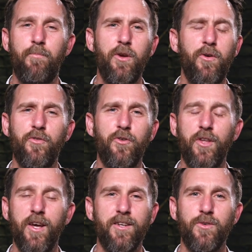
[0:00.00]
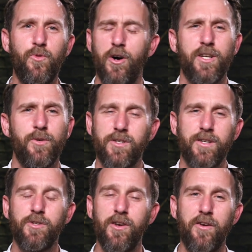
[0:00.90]
a beautiful thing to watch. It was
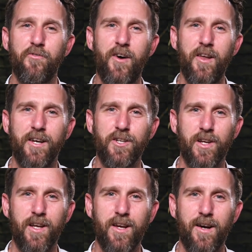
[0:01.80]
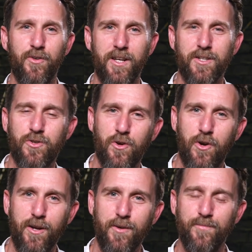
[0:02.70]
it was a lot of fun actually covering that
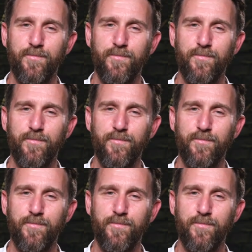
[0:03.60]
story.